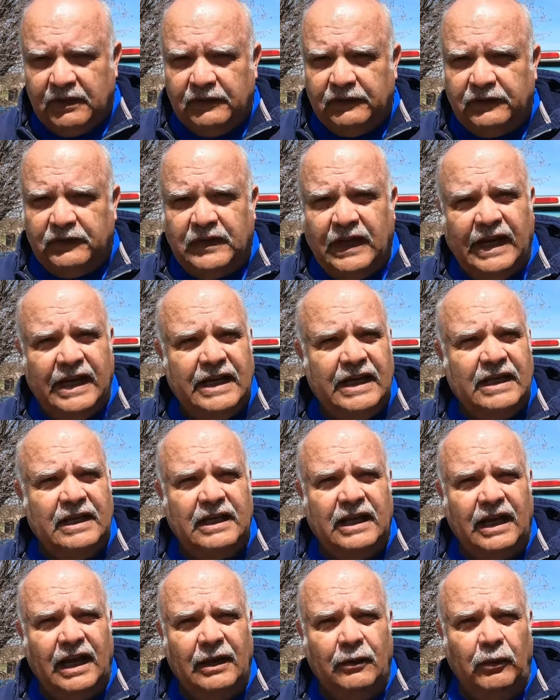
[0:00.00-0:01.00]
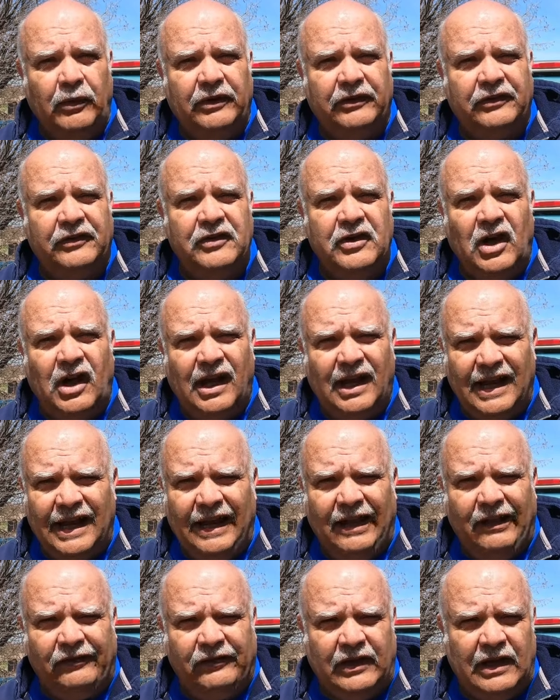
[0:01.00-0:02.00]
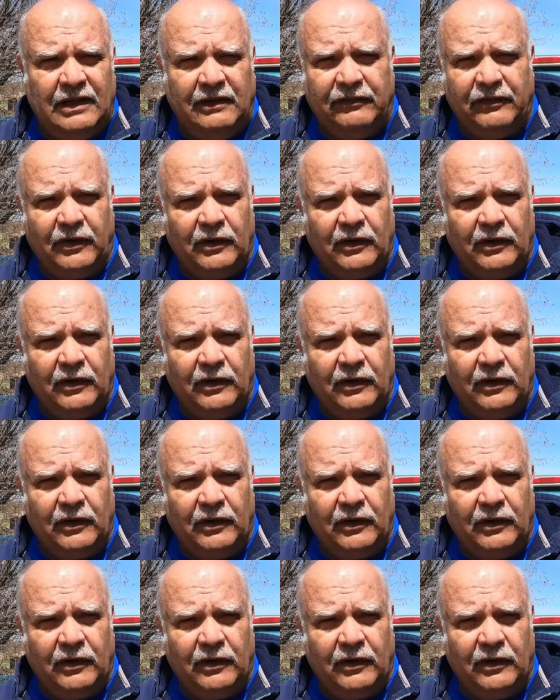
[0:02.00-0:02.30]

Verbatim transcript: stating that I was not asking